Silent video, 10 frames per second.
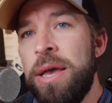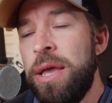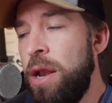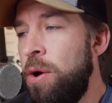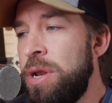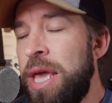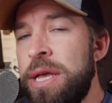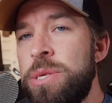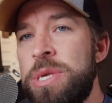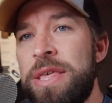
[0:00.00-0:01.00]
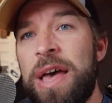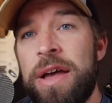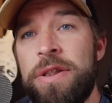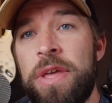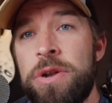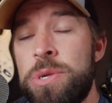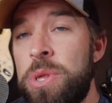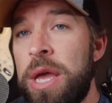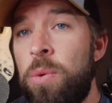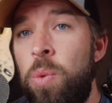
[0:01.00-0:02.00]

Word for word: You know, and kids see that and they're just like,